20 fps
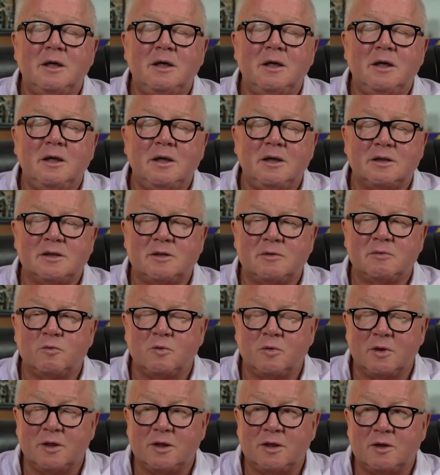is
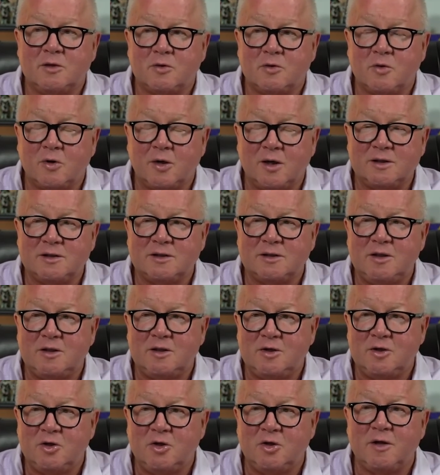really crazy
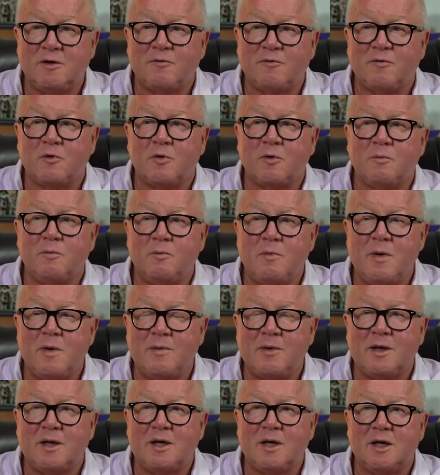good for
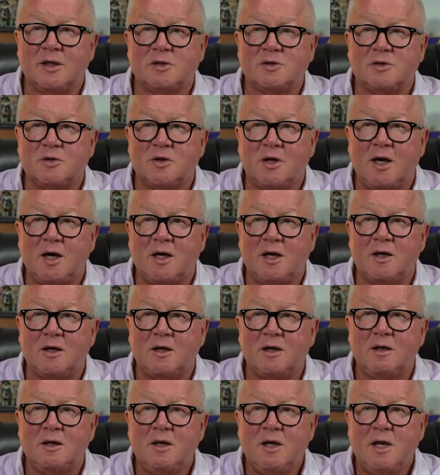mimicking estradiol.
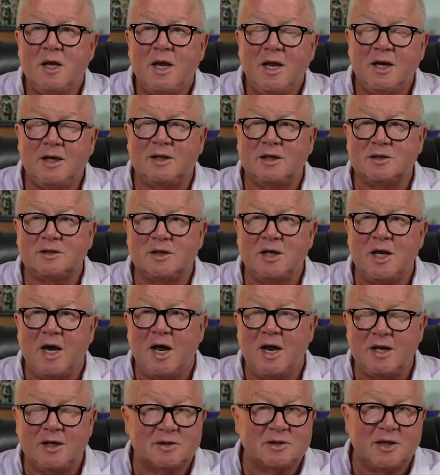It does not,
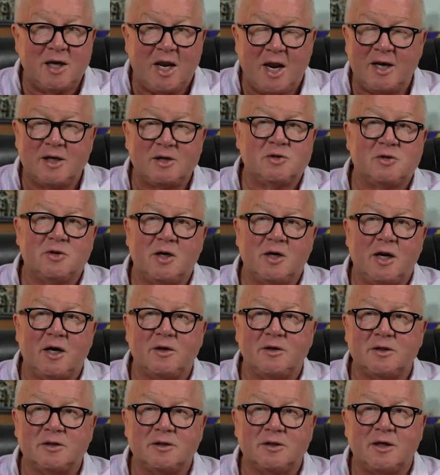is not estradiol. It
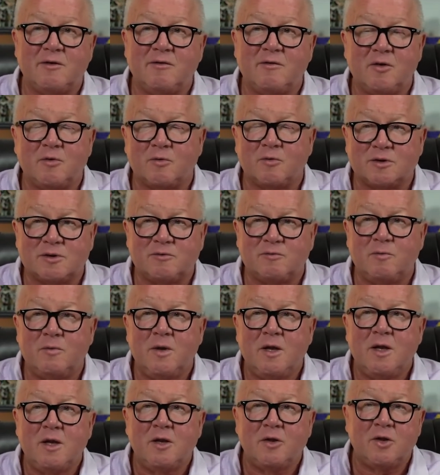doesn't give you the risk,
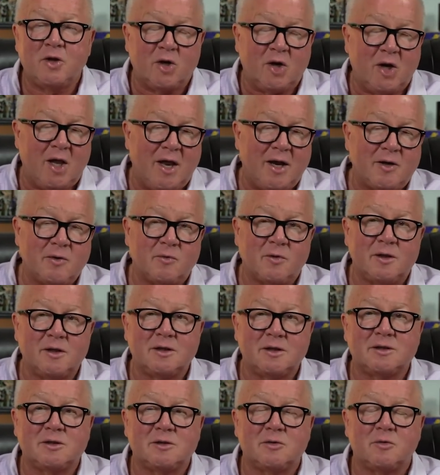the clotting
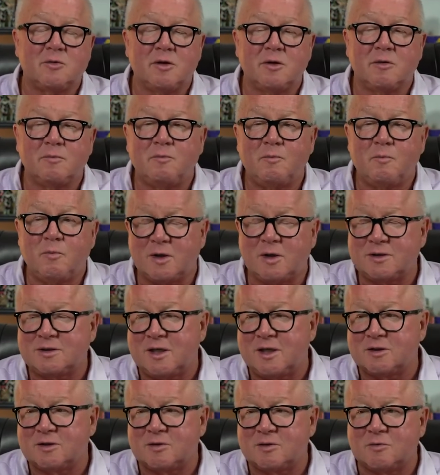risk or the breast
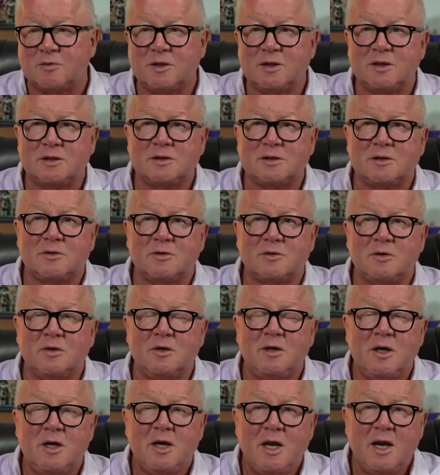cancer risk or
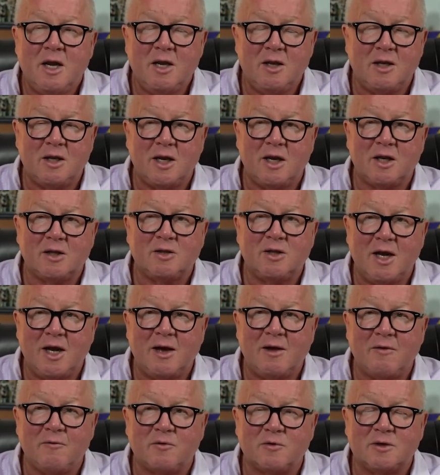anything like
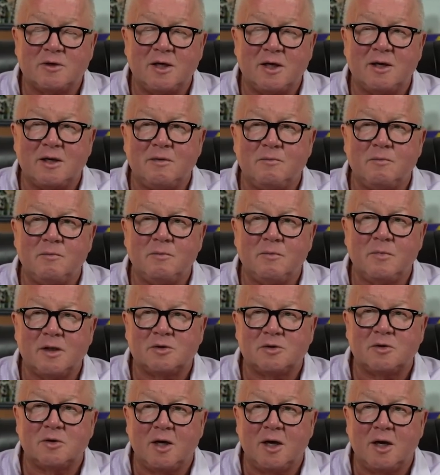that for taking
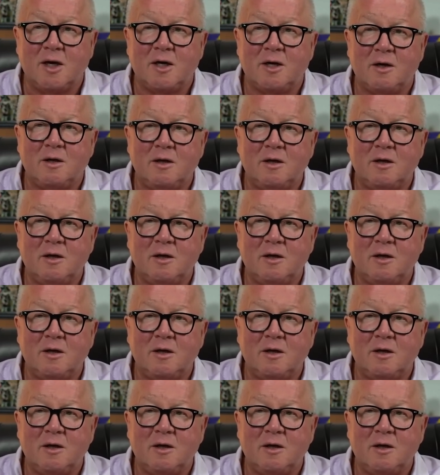estradiol.